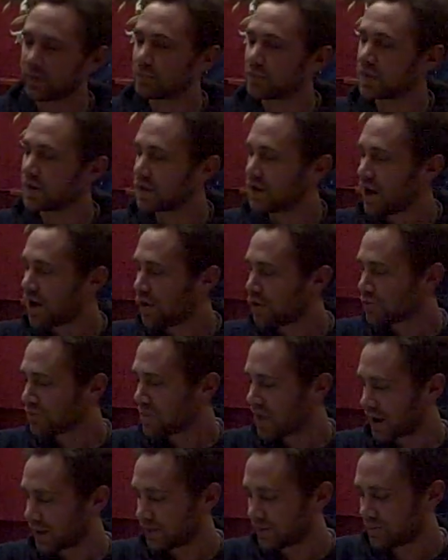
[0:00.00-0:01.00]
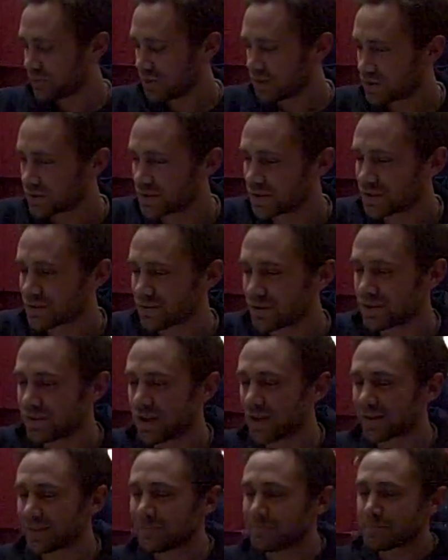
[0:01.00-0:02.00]
I'm going to hold back this picture just for a
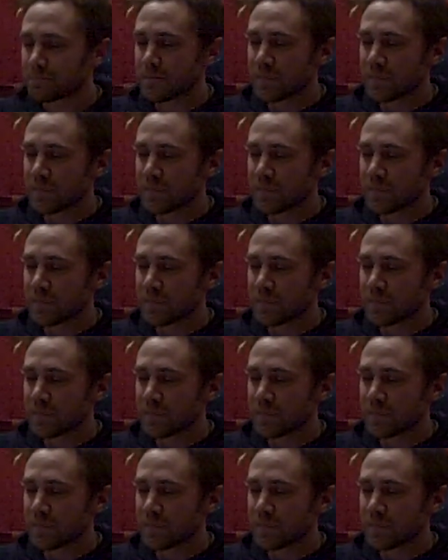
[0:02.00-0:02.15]
second.